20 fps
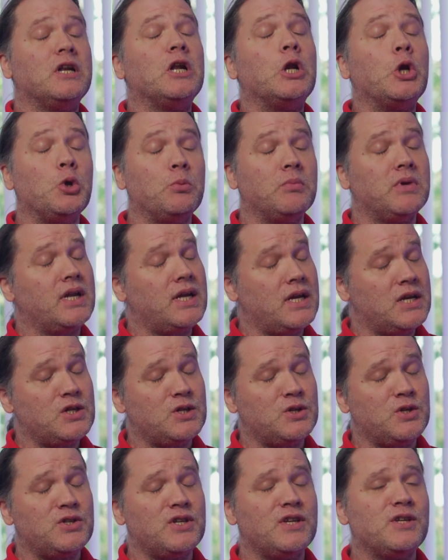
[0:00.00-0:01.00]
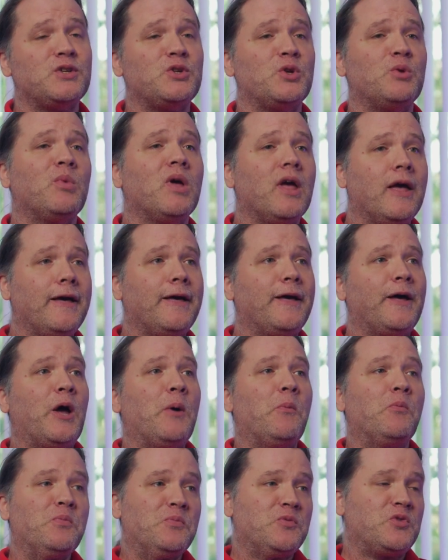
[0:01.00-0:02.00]
and illumination system.
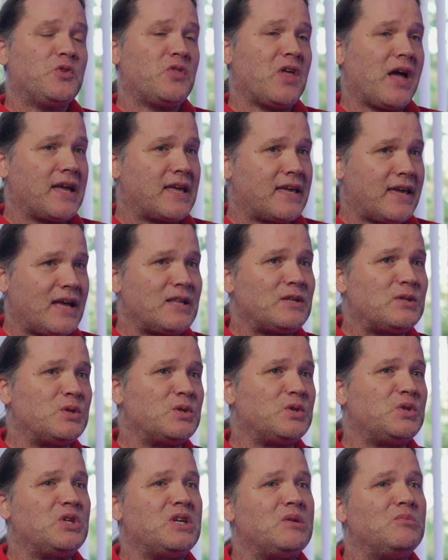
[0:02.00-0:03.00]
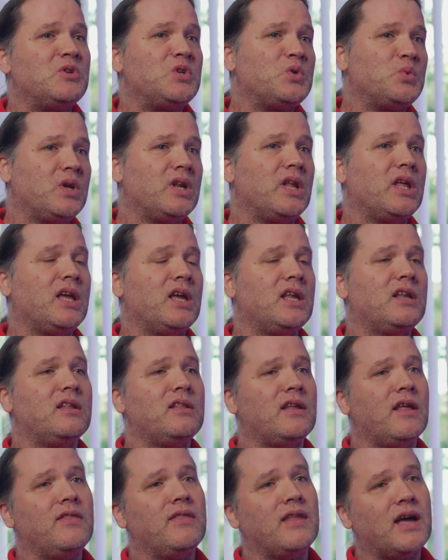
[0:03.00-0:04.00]
Um, so that gets us the image we need,
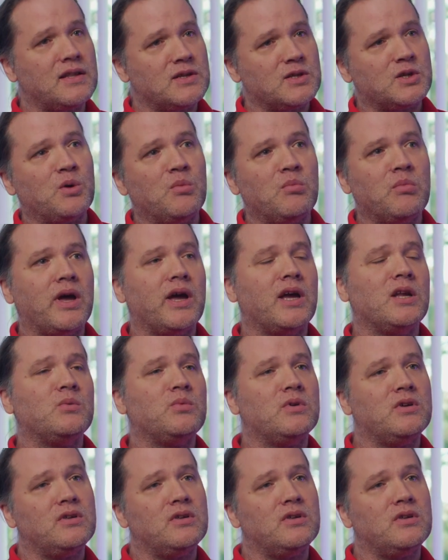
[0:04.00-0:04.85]
and then that's combined